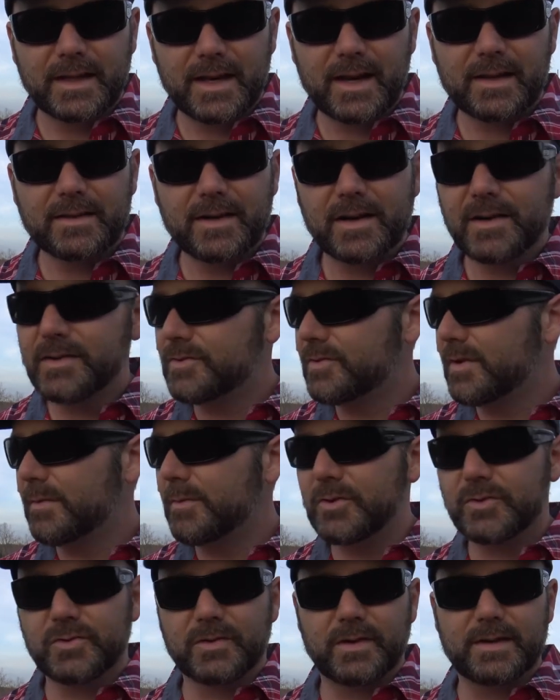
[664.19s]
Get out there and
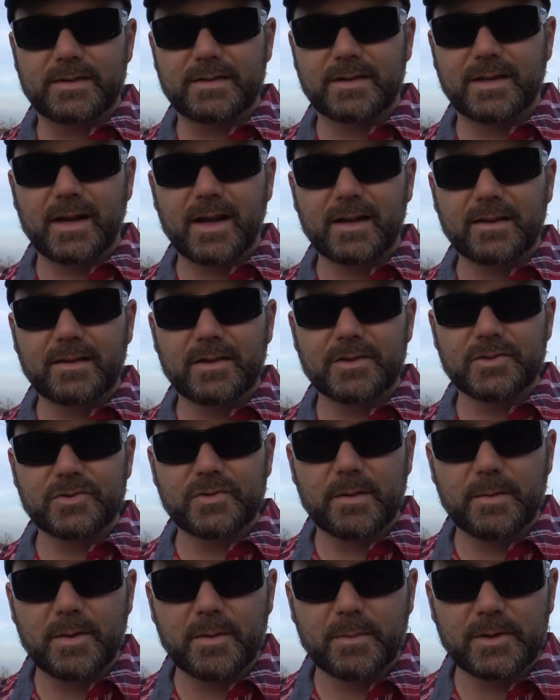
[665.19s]
trim your trees. Get out there and
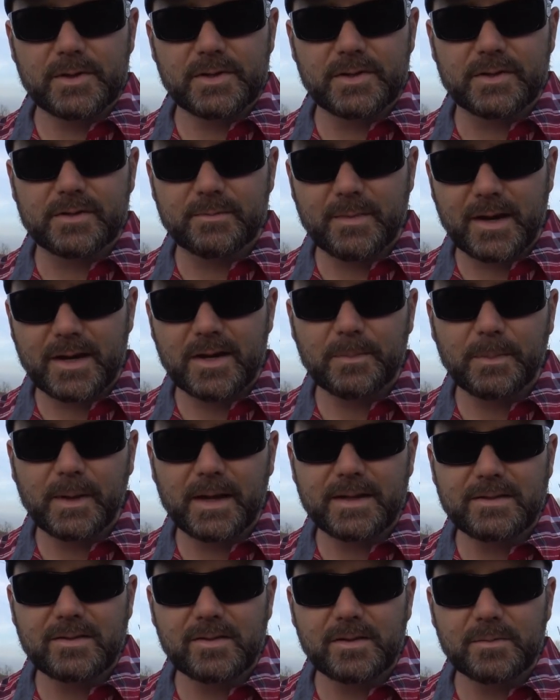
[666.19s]
trim your bushes. Make your
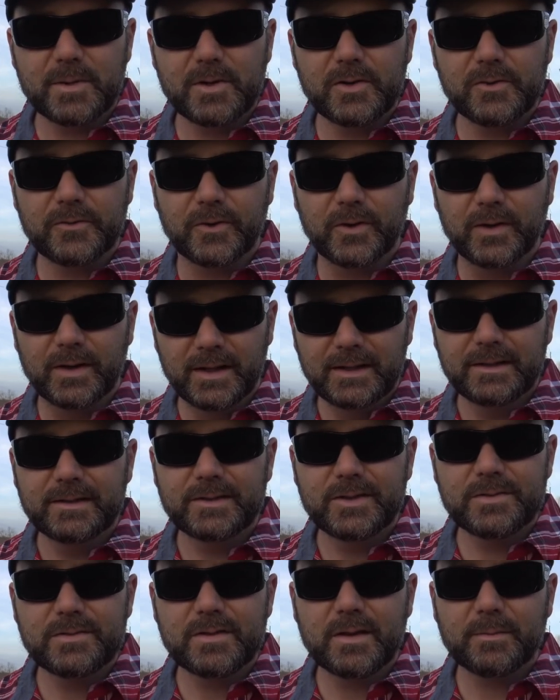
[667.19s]
place look beautiful.
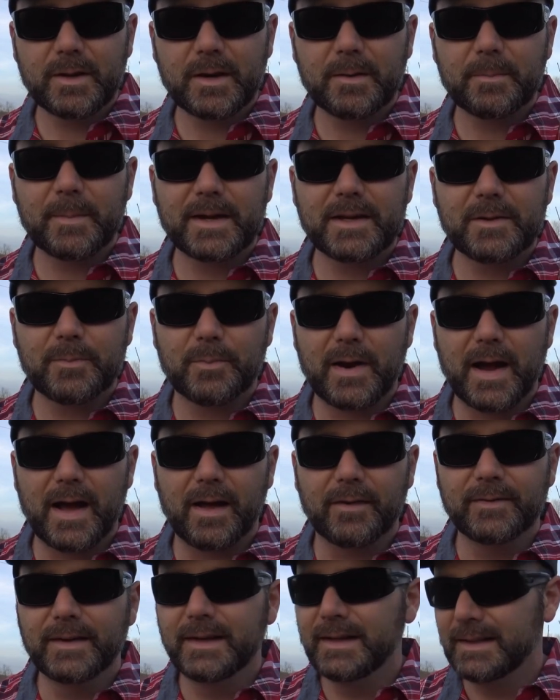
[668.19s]
Do something that'll make you
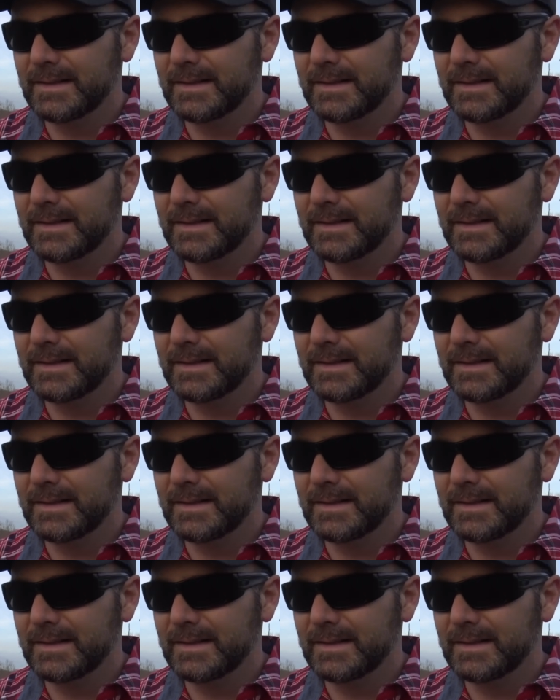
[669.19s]
proud.